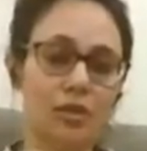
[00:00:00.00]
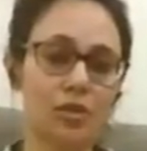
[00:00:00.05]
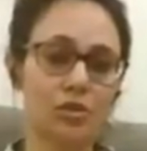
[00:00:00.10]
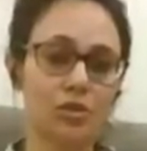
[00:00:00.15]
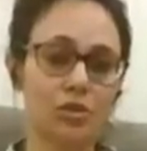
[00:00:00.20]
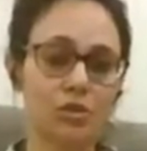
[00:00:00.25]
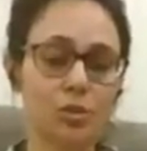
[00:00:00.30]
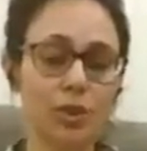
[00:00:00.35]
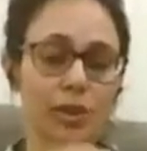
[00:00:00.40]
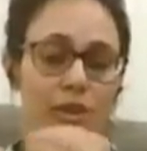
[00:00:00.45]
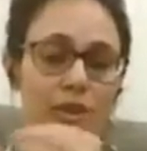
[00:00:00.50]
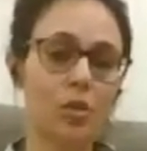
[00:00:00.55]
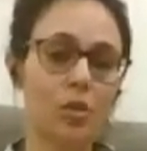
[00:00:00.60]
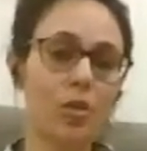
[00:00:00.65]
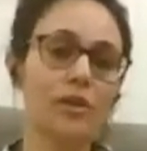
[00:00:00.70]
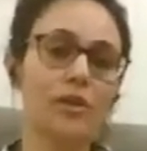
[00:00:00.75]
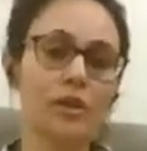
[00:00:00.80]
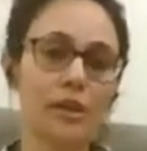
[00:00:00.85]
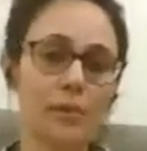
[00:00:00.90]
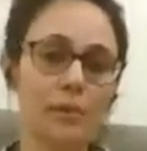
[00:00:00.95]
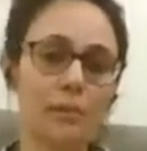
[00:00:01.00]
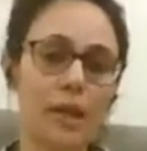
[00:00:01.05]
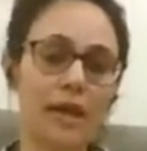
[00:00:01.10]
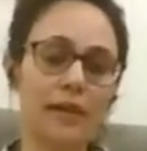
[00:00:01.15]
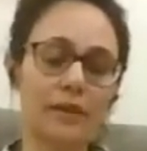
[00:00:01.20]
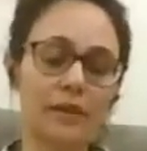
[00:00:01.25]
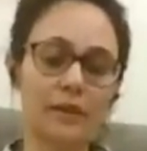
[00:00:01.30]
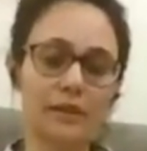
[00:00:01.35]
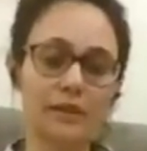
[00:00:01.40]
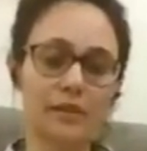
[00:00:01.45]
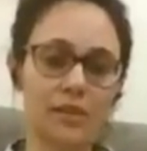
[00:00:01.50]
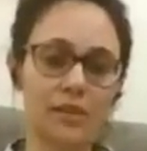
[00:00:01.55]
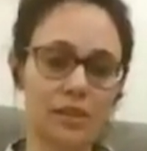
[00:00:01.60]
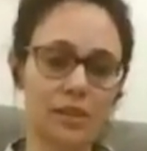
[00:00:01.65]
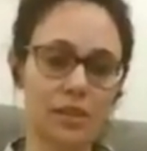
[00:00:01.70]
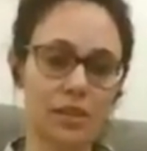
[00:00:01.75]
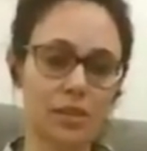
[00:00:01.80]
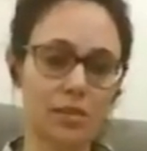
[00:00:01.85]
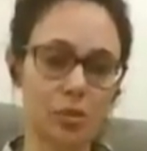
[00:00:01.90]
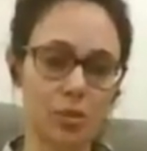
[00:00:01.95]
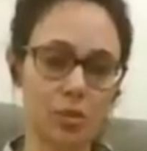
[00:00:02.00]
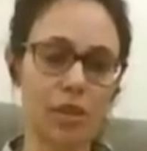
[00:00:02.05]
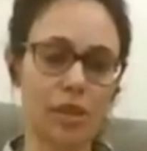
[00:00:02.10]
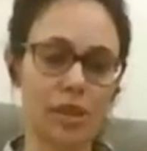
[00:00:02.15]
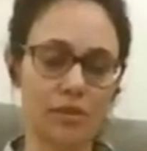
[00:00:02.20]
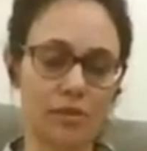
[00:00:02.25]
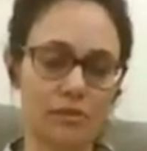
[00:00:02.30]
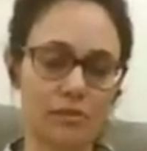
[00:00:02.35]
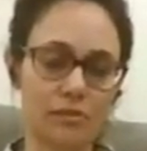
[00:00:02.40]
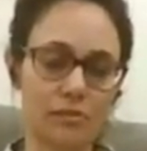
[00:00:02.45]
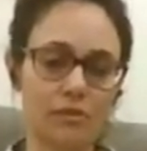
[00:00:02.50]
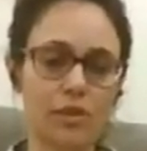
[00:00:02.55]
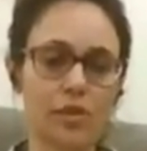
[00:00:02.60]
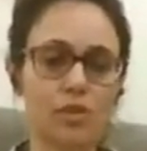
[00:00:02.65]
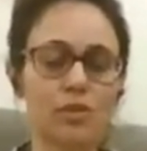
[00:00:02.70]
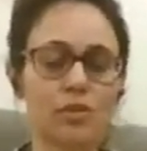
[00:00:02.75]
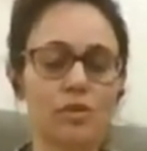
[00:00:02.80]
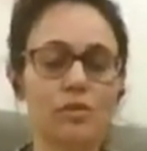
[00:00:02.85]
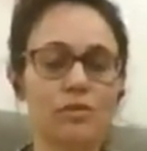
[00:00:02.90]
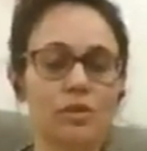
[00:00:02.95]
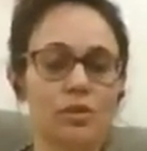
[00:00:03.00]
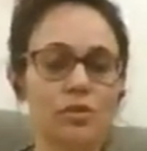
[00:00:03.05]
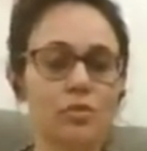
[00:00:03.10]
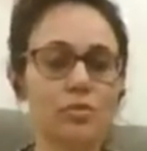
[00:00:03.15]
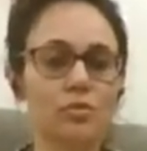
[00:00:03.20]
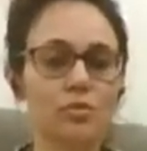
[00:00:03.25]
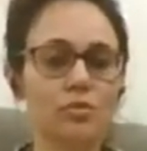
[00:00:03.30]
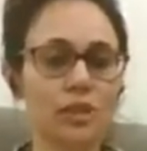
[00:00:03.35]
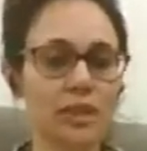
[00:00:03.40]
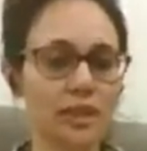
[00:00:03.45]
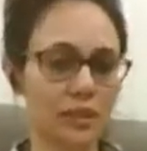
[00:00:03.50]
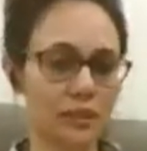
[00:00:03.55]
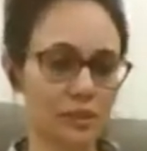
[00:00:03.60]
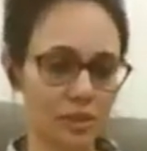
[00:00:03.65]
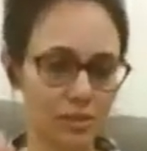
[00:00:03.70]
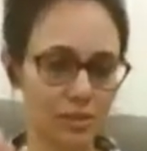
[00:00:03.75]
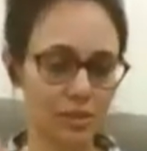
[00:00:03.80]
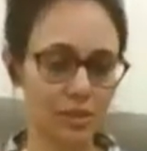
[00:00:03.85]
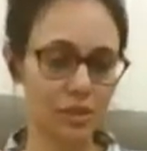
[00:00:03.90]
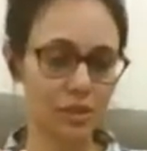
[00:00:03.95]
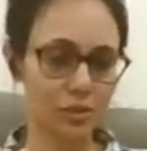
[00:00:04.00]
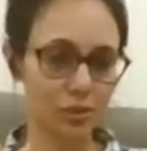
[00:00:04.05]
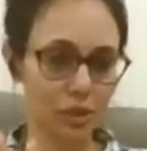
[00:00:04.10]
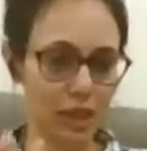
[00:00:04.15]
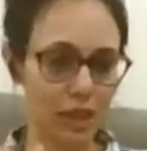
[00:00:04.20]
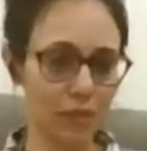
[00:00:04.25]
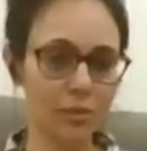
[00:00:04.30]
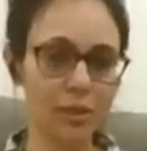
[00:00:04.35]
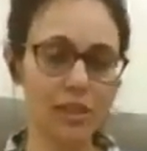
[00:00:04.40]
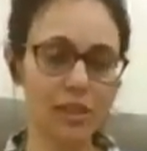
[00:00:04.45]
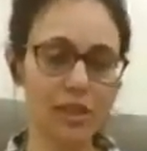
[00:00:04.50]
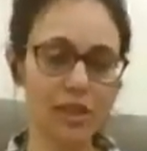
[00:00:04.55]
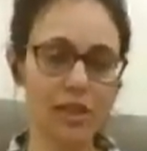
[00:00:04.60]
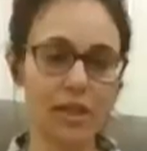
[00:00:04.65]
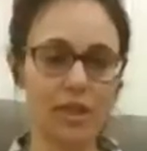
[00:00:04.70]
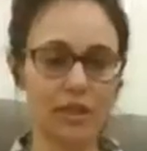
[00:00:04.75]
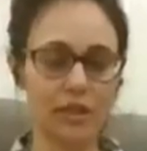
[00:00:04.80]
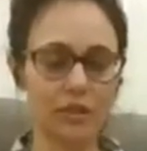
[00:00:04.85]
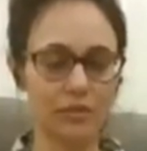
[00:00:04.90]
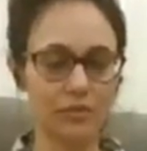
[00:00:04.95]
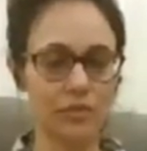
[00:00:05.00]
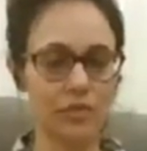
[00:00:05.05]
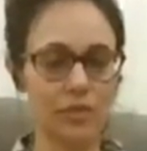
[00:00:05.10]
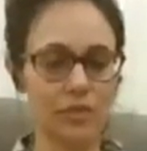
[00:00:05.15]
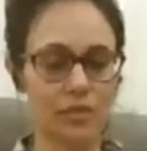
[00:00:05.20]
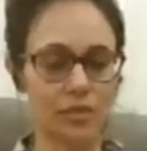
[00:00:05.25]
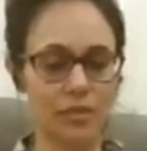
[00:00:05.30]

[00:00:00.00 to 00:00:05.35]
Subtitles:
throw it on their platter and they say that, okay, you name it and I'll give it.